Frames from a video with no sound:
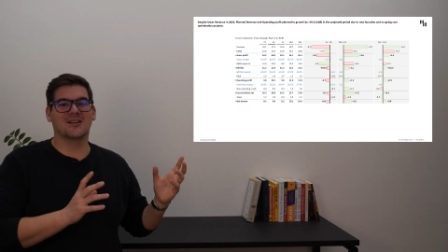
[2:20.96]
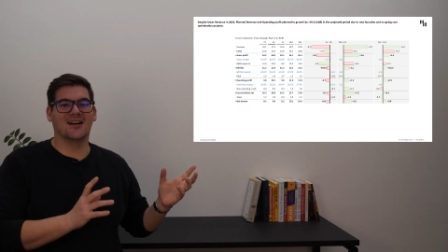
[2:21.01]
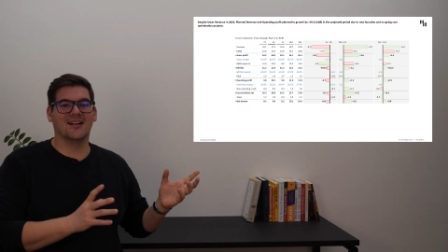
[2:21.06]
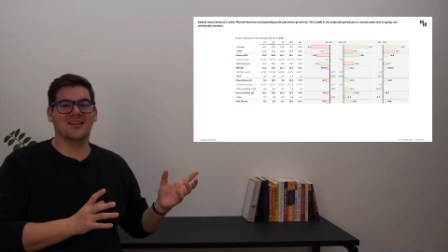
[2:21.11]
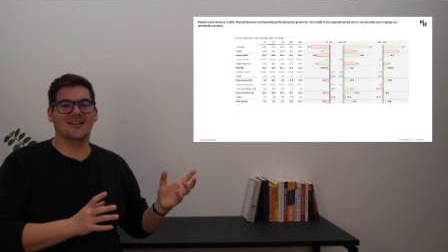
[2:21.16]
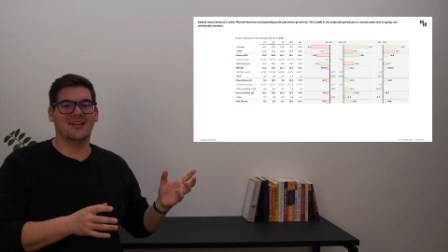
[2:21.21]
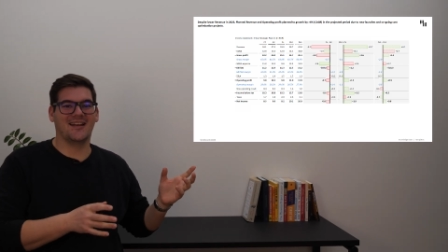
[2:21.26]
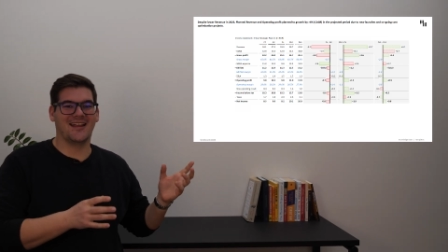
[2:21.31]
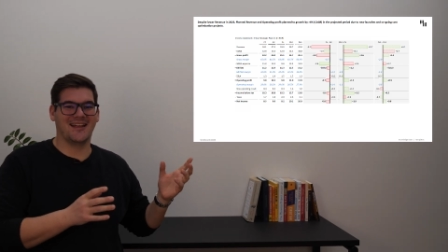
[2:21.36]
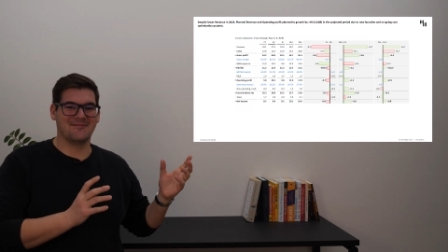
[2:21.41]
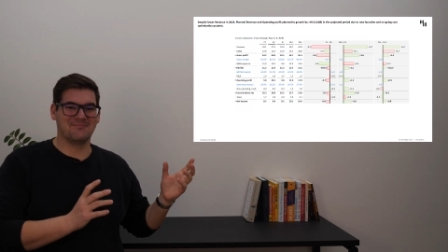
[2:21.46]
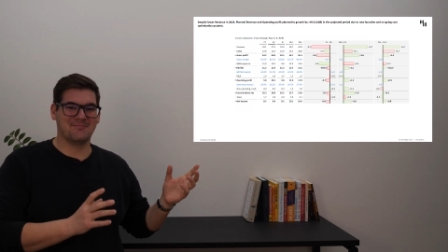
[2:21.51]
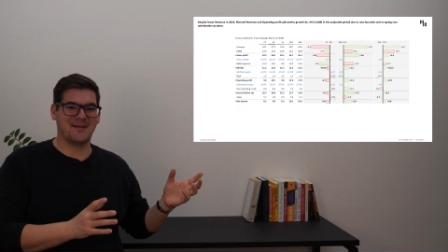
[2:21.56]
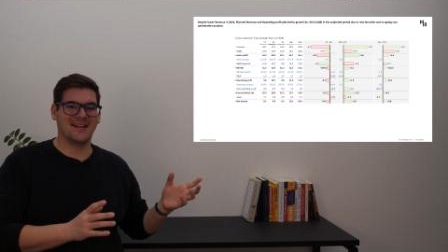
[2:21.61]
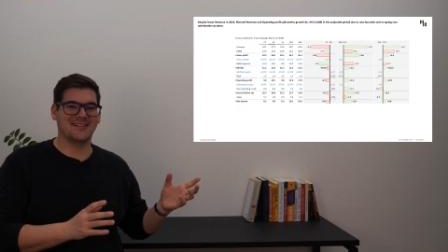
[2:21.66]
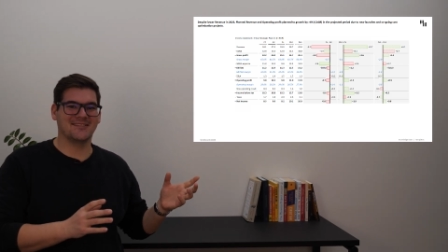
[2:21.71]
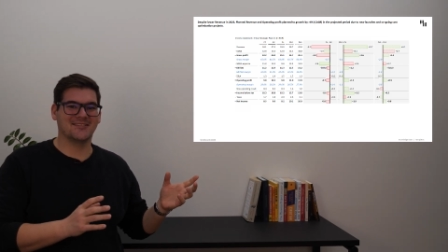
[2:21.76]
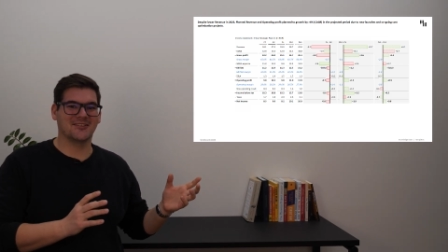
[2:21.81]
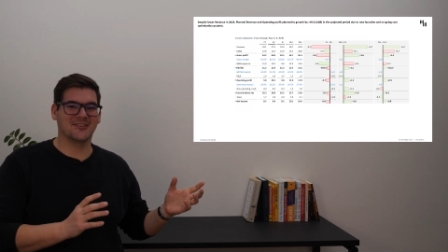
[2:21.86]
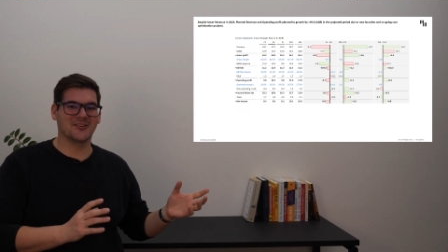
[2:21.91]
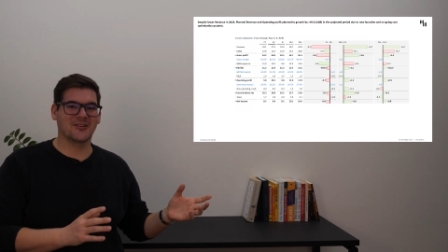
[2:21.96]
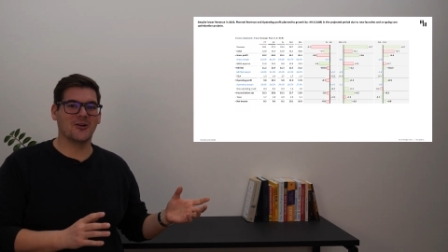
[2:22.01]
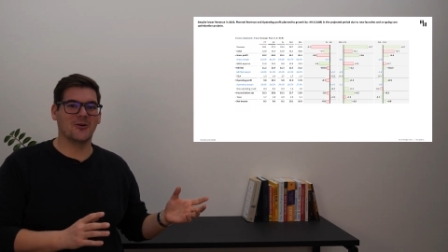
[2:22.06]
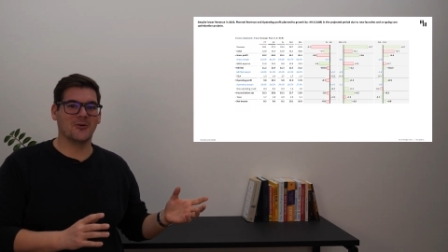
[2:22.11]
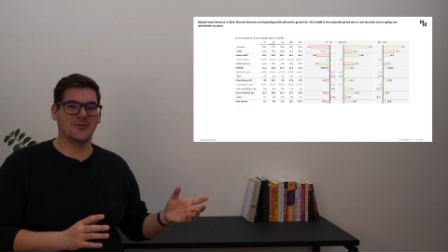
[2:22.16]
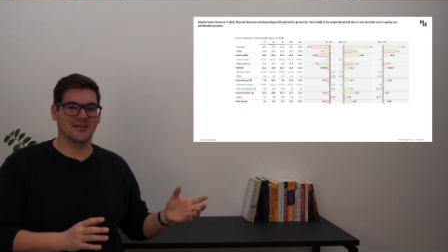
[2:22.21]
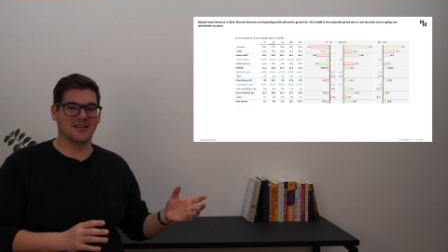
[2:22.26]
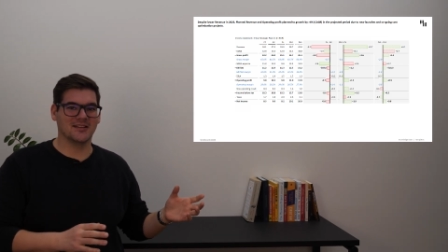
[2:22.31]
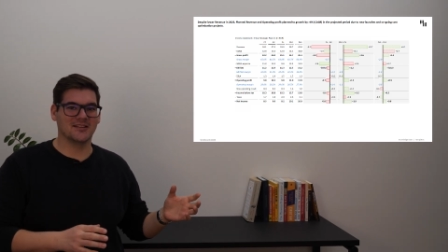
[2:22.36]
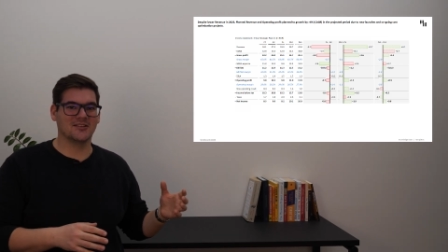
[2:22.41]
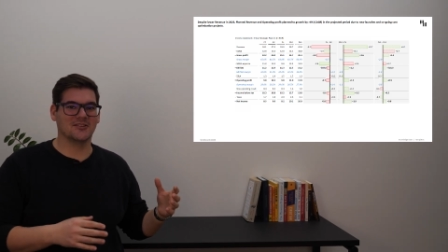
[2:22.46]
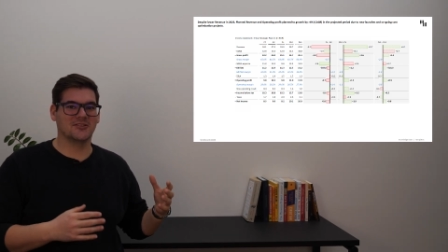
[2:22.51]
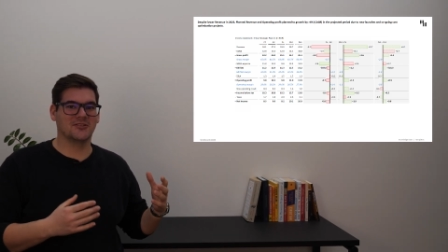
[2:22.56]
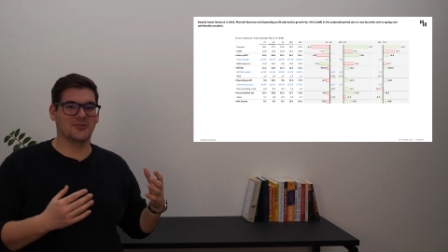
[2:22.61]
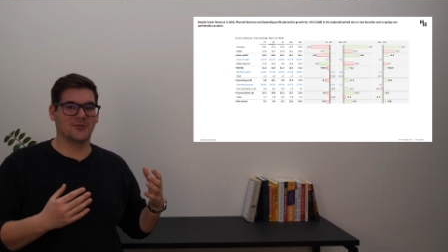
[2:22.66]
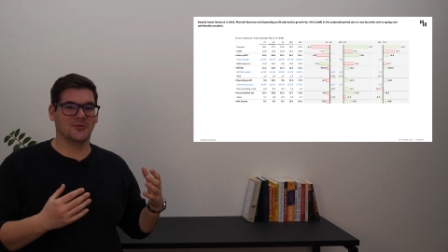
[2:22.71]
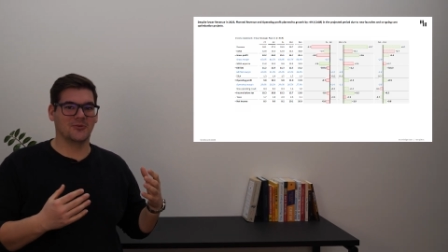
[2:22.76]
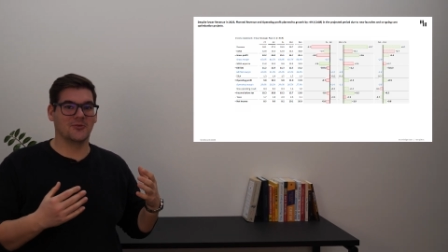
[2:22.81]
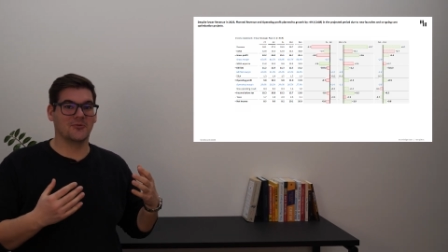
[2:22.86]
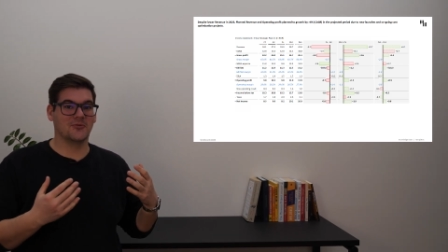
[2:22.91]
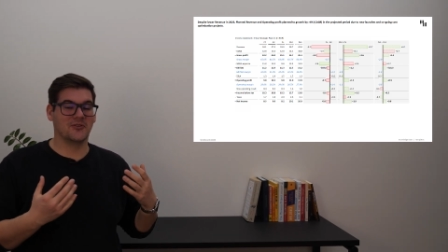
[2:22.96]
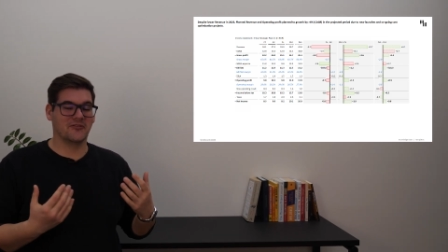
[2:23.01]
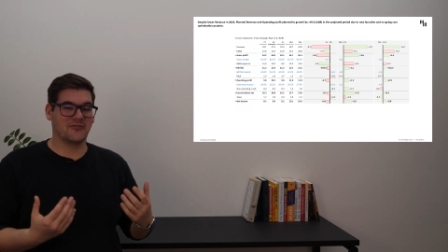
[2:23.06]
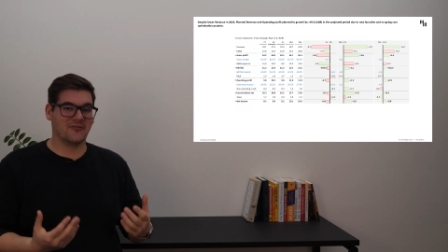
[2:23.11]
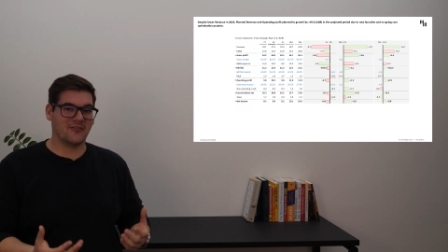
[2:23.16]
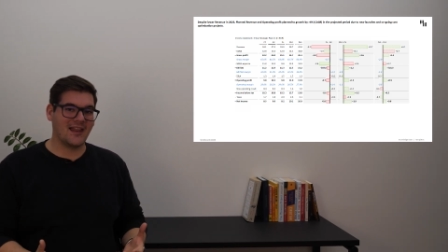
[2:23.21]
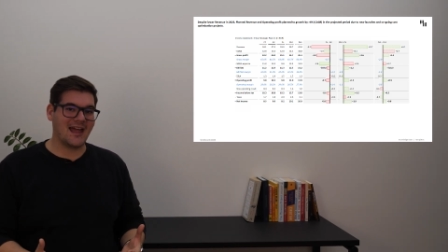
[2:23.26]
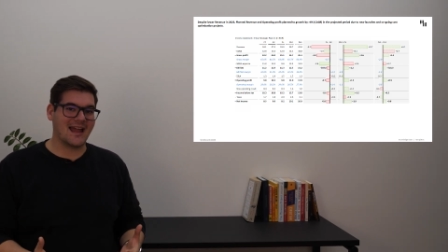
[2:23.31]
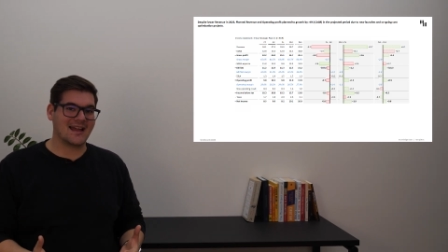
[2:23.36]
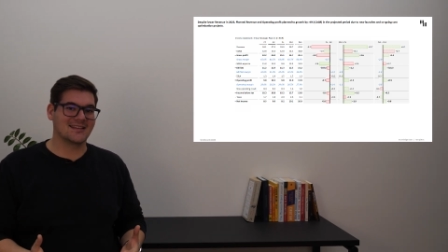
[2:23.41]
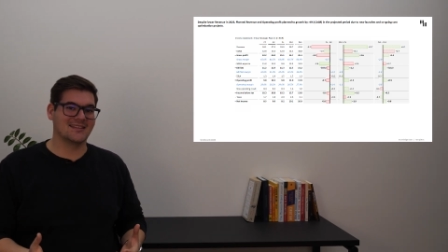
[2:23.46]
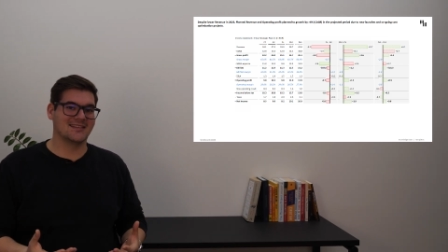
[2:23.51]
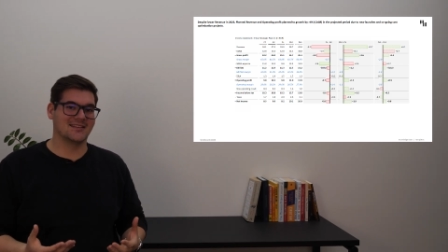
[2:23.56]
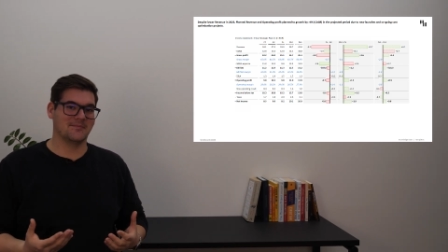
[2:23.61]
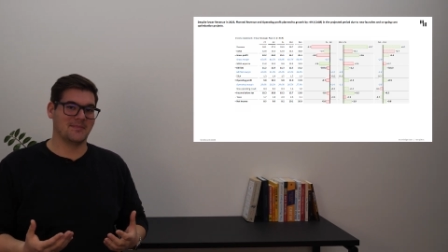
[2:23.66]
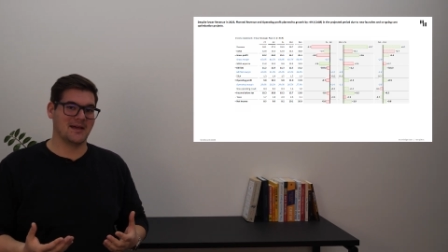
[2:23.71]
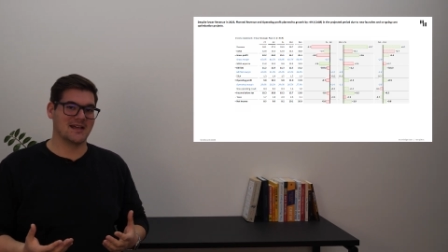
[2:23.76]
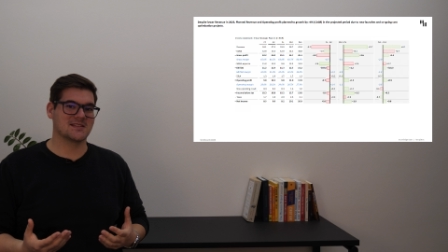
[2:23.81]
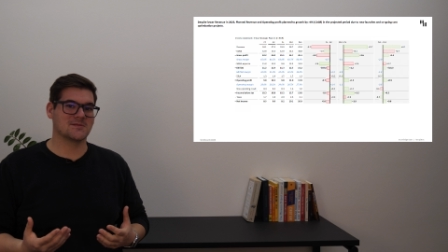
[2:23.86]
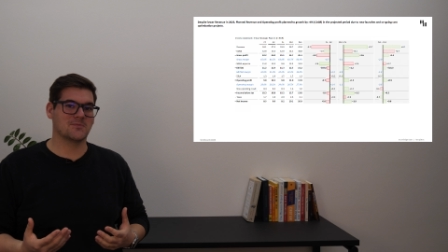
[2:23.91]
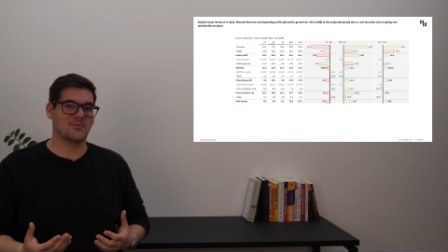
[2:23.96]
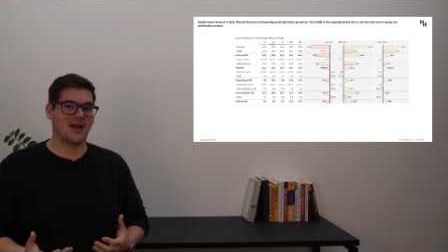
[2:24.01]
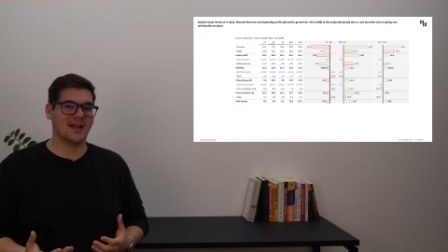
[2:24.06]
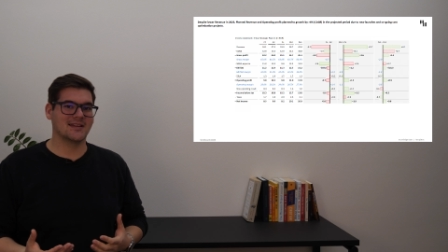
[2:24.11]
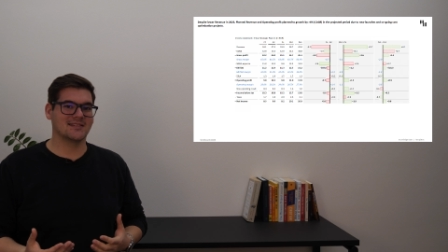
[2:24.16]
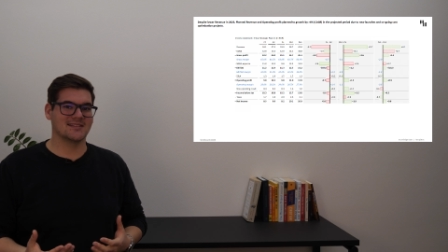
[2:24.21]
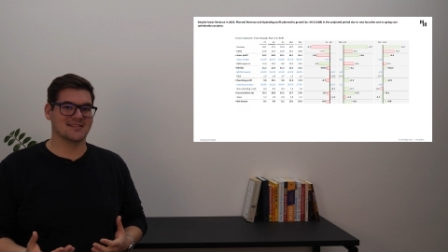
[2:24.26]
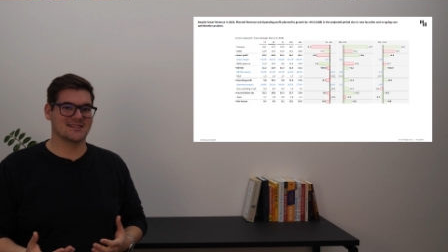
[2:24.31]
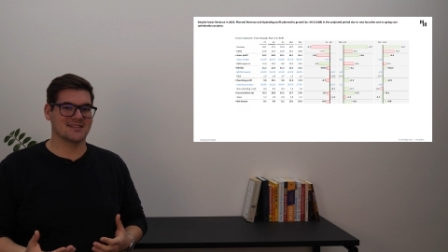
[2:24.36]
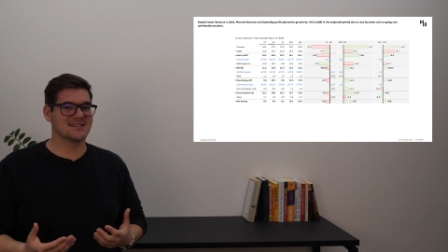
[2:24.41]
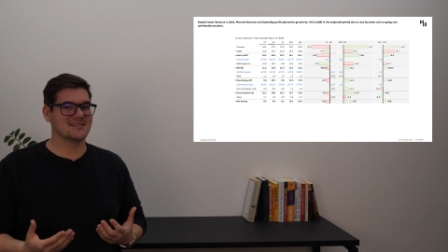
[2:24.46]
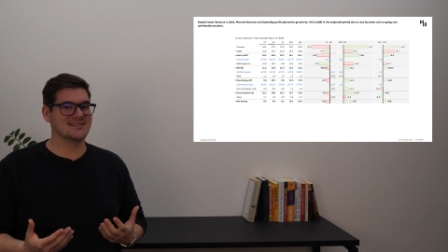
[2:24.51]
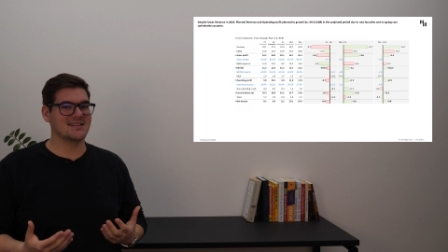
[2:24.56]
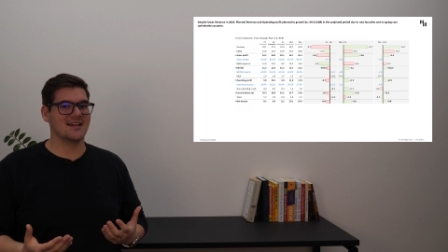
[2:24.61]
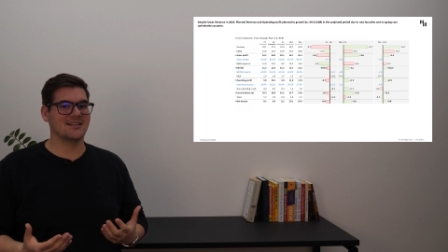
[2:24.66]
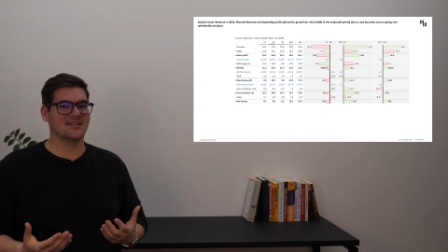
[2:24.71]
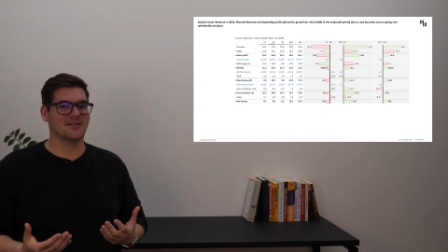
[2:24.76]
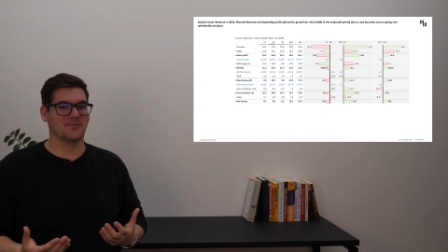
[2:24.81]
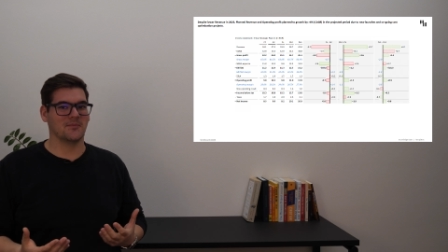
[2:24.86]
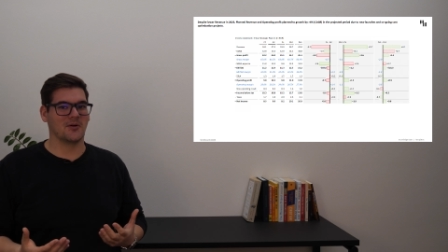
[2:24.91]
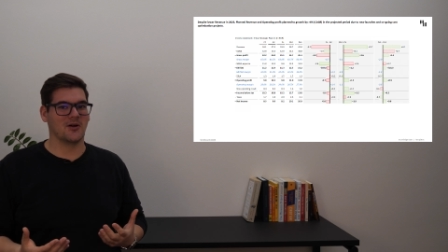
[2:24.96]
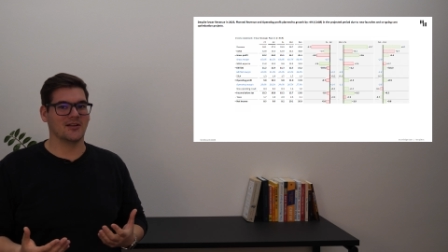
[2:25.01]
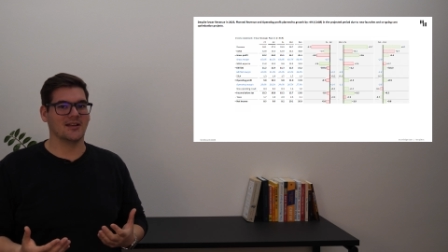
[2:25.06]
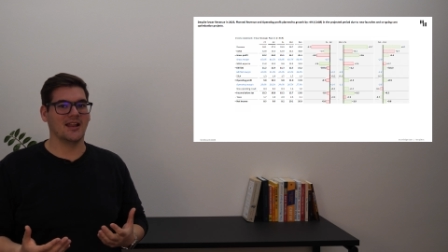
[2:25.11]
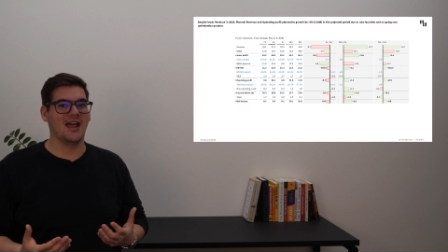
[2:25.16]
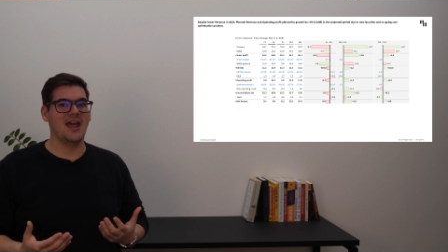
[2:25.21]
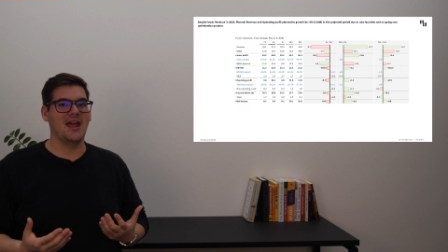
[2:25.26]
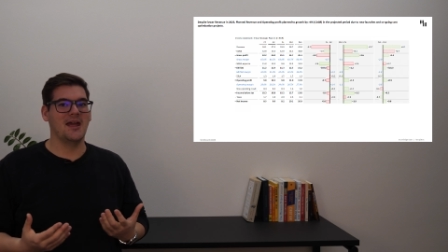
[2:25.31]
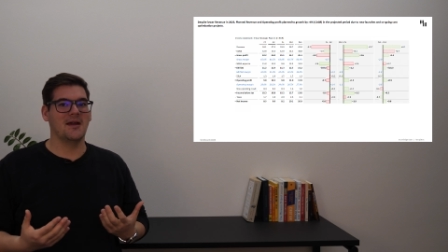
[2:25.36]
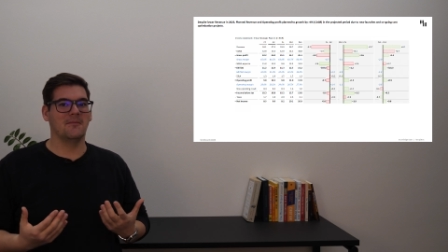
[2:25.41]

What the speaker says: color and pattern coded to reflect the best practices set upon